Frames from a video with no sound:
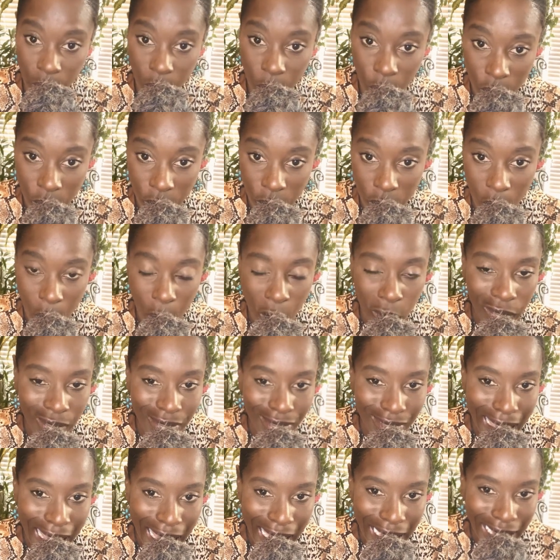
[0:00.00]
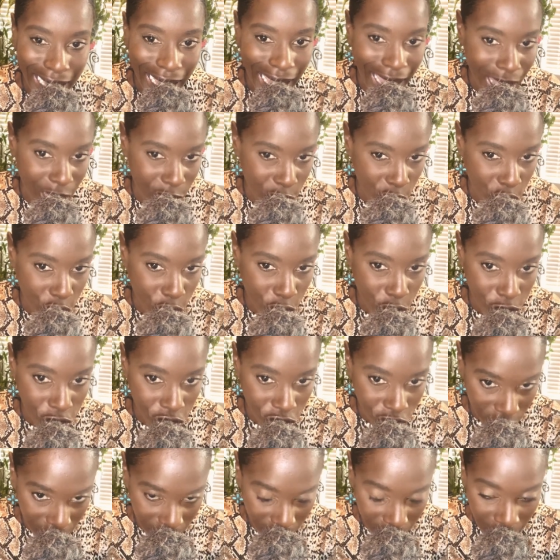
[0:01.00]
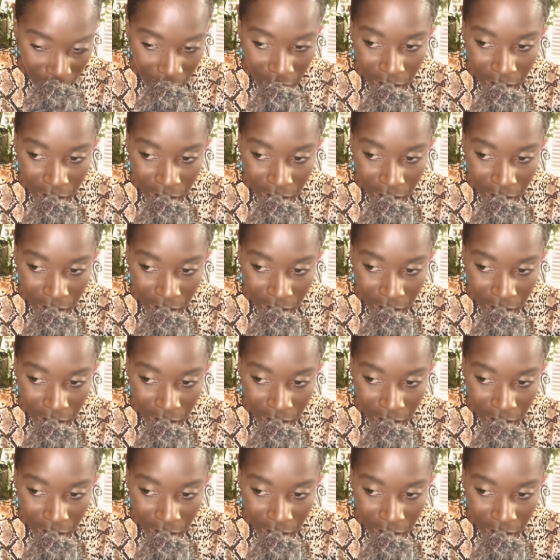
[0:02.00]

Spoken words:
overall nine energy.